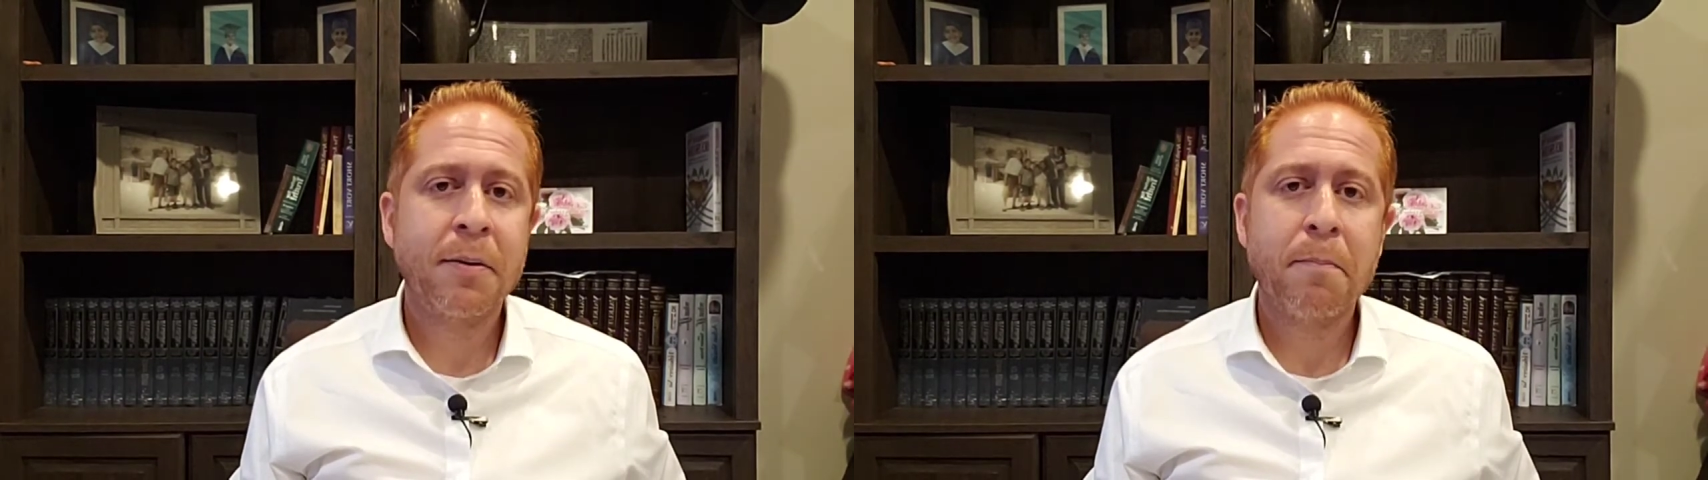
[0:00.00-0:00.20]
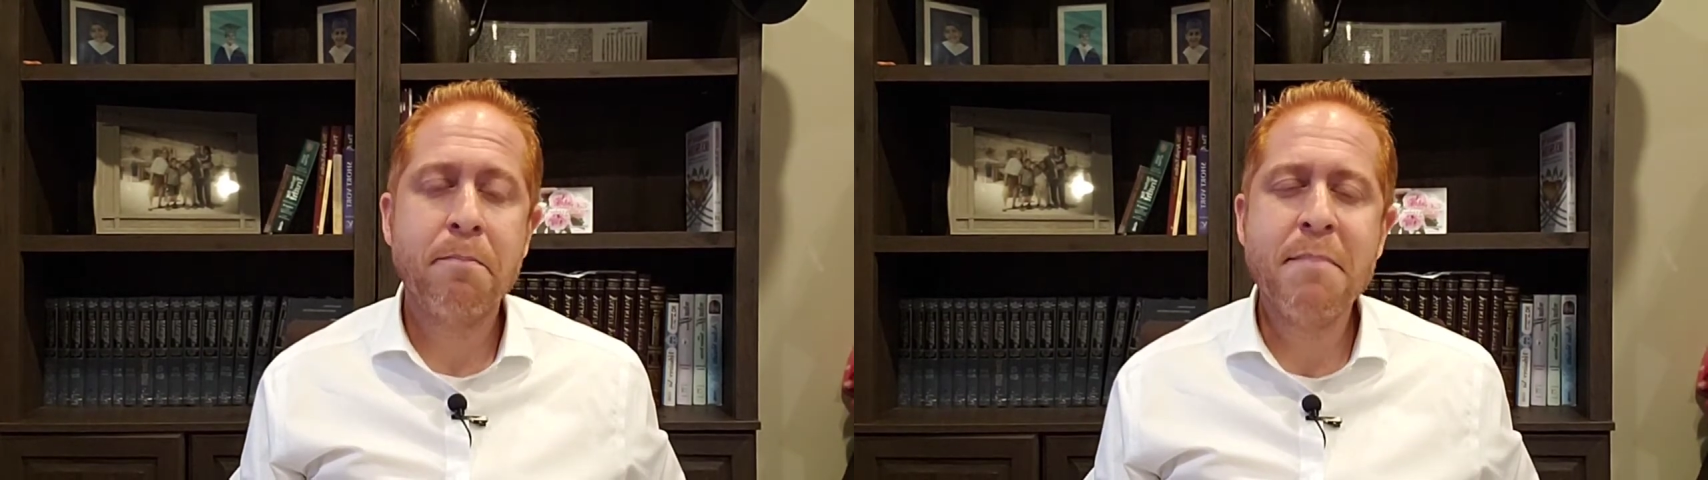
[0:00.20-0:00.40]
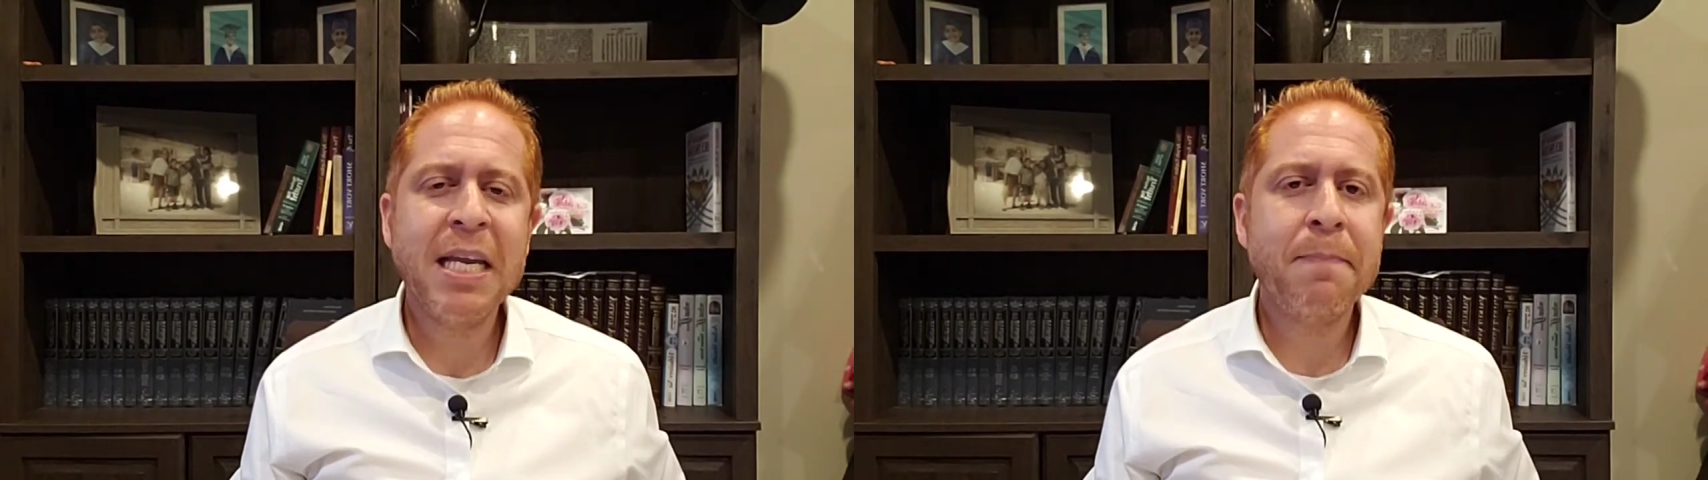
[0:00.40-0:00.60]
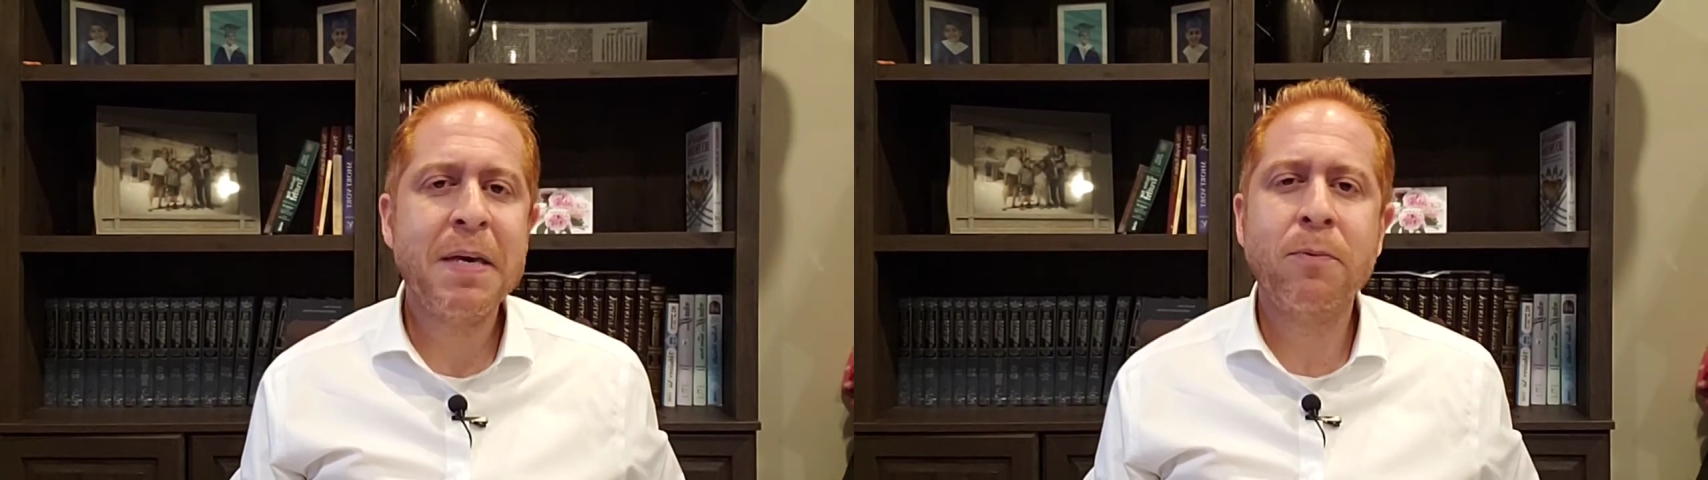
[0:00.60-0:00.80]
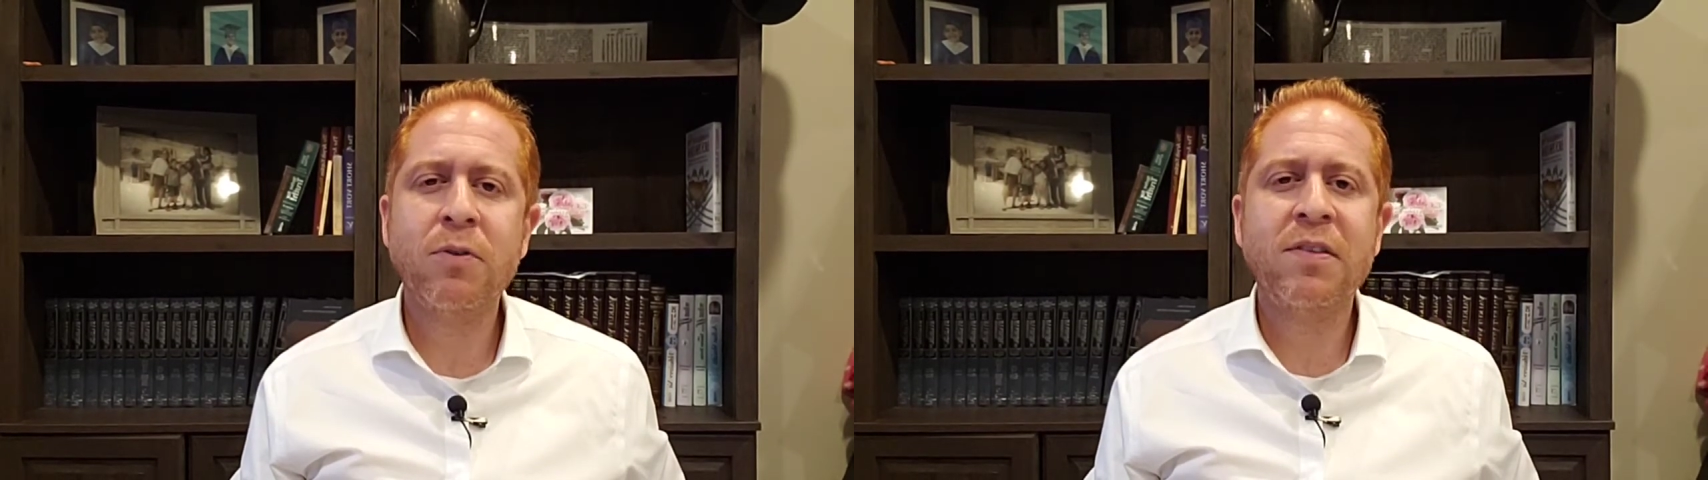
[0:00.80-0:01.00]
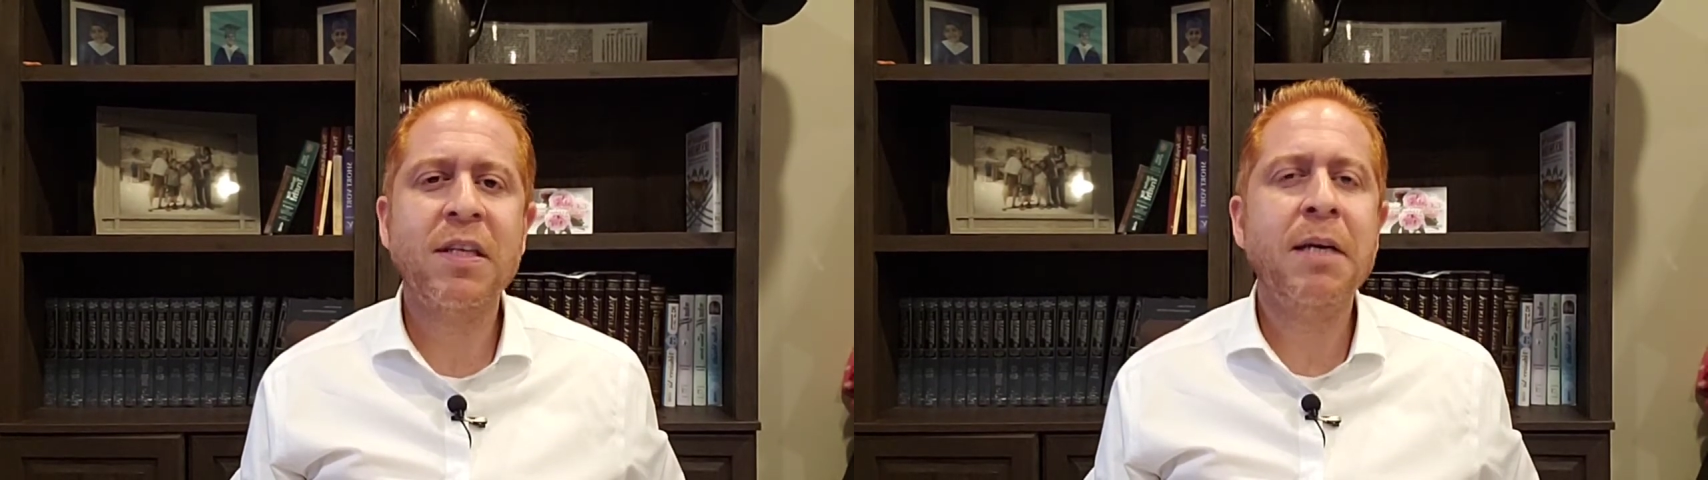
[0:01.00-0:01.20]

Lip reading: Many people see